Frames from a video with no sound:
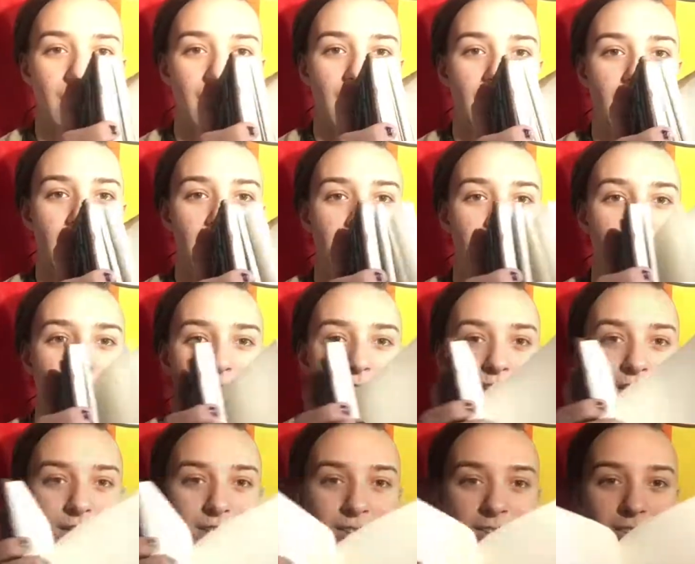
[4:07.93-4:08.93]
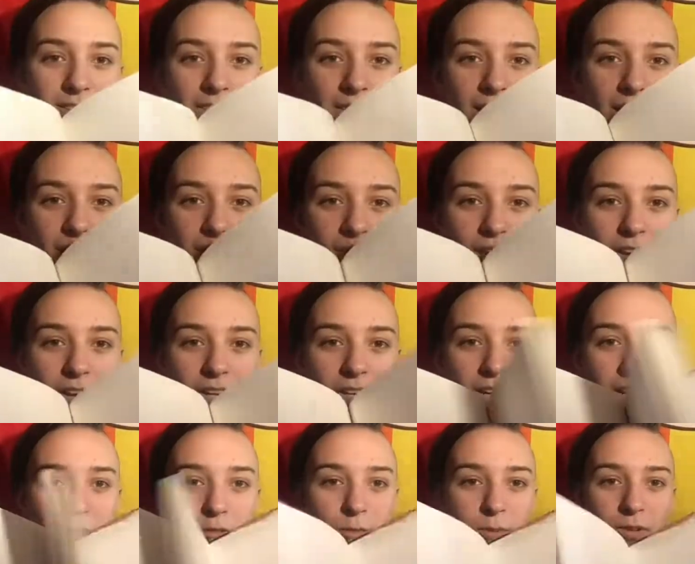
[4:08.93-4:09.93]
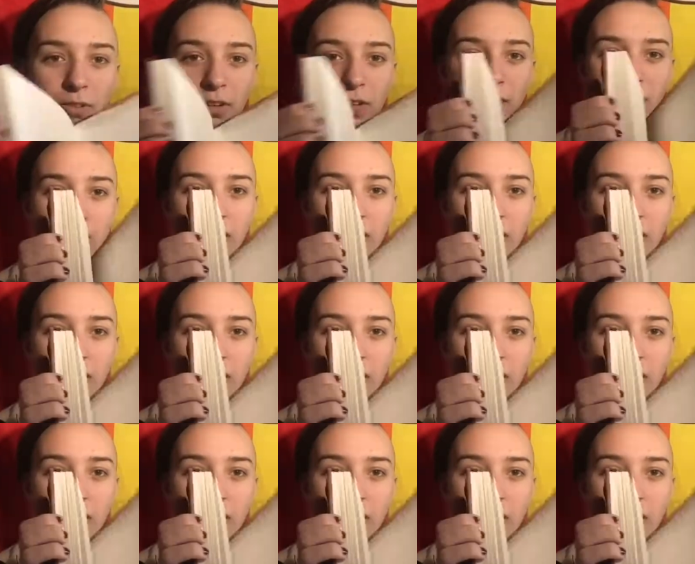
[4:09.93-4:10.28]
and I thought it would be really